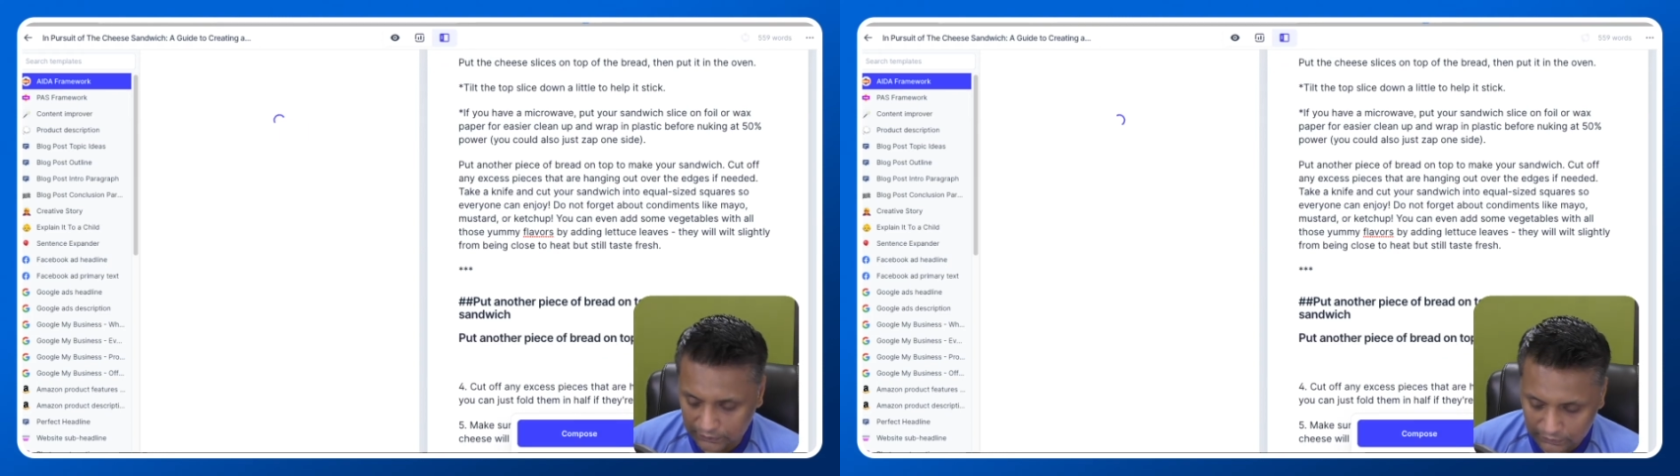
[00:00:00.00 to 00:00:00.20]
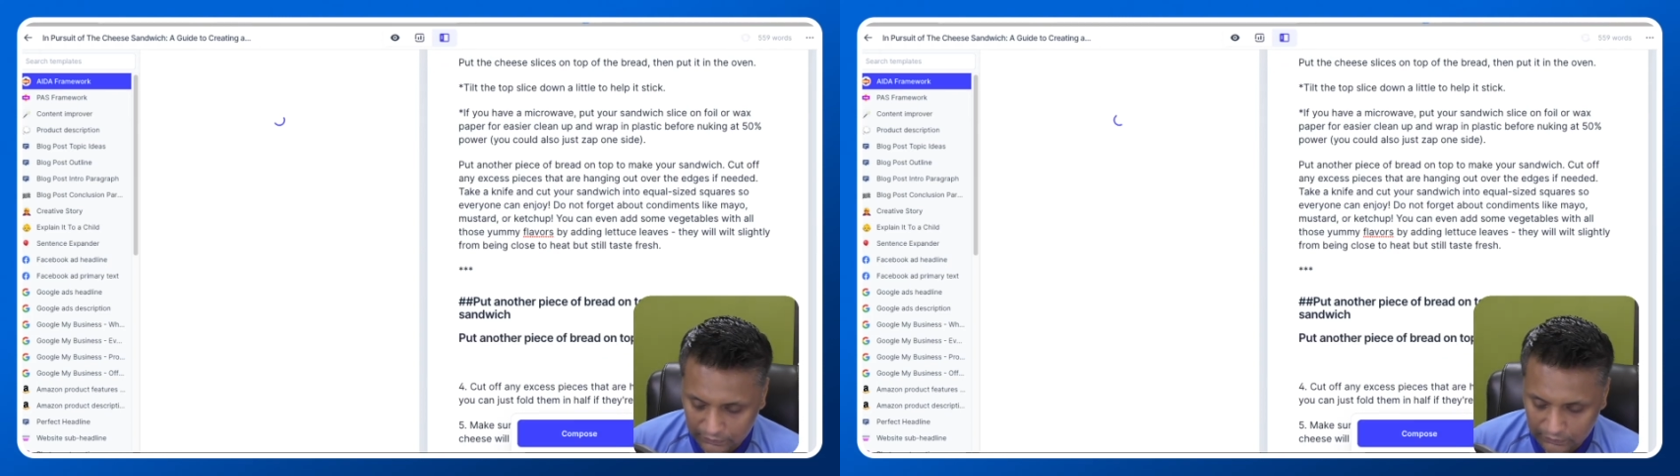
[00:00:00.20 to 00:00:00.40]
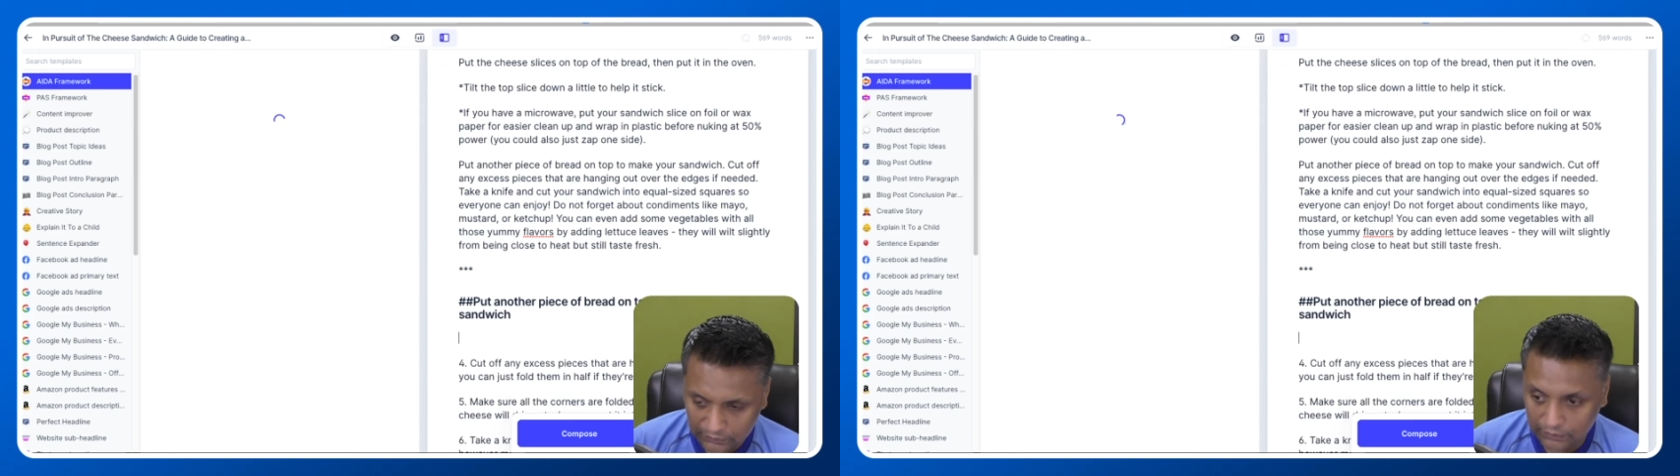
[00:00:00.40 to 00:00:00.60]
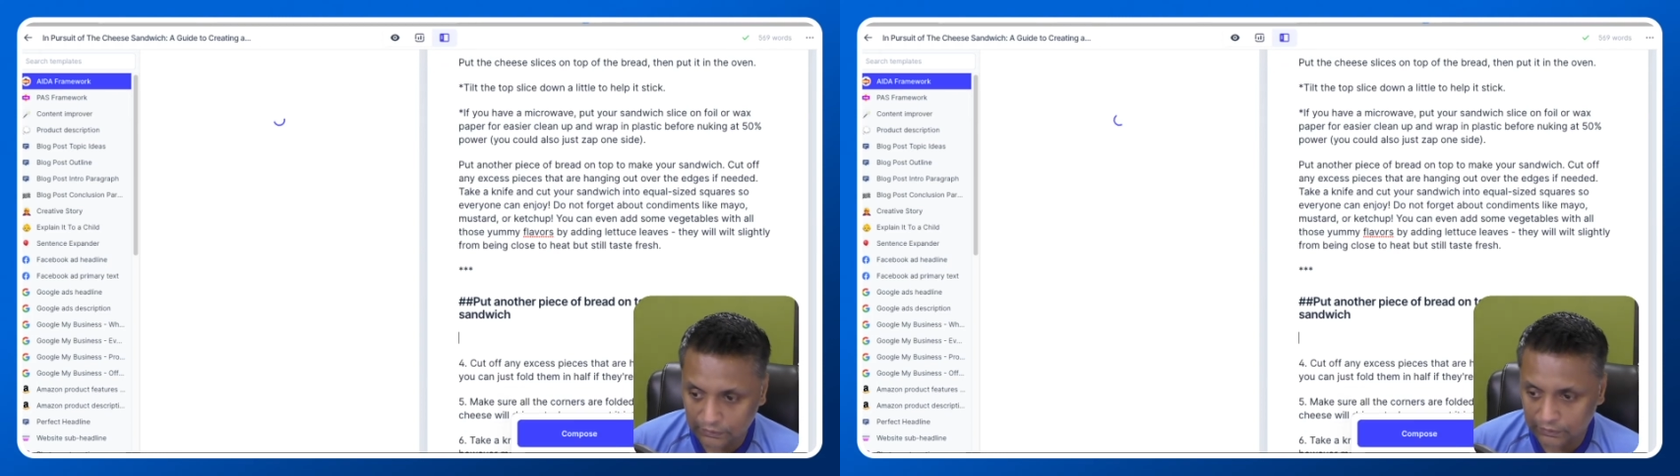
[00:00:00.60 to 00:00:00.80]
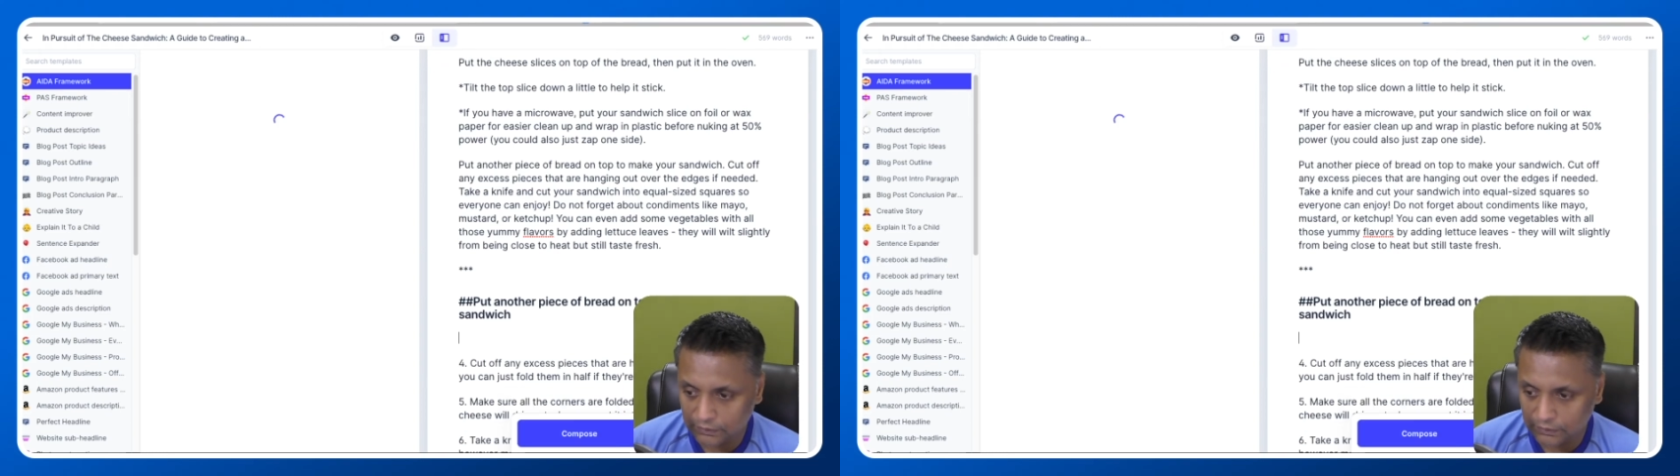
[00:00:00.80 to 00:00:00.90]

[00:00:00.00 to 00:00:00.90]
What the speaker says: here